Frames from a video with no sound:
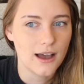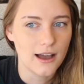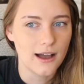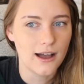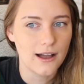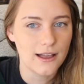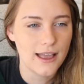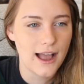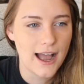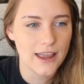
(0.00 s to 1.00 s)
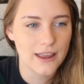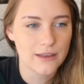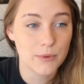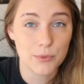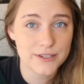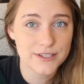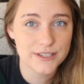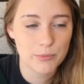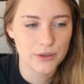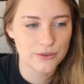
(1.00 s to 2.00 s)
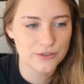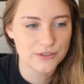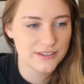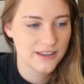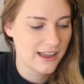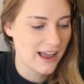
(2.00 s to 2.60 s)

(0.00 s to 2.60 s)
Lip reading: I am embracing the pills.